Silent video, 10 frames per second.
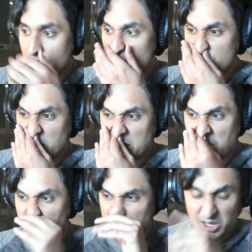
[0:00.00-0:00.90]
here's an
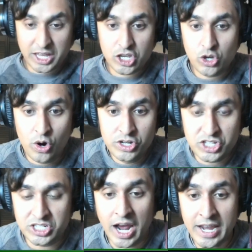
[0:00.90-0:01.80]
example. So like Jung
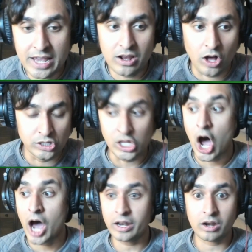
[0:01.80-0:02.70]
studied a
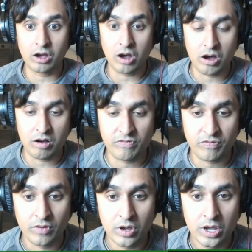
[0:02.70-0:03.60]
lot
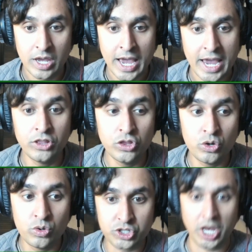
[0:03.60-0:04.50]
of
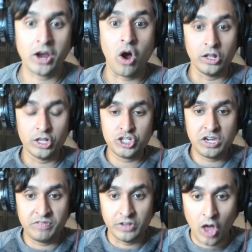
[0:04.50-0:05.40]
Hindu
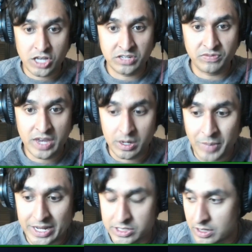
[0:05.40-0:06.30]
psychology, philosophy,
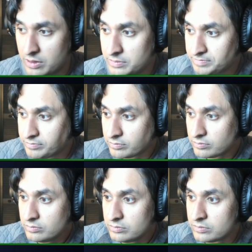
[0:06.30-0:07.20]
and medicine.
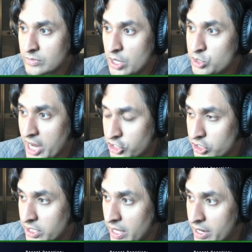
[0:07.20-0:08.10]
He was
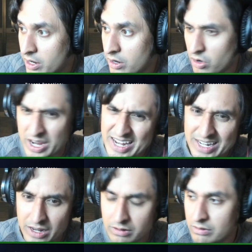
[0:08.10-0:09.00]
actually like a, or
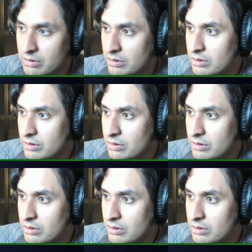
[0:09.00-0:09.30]
Indian,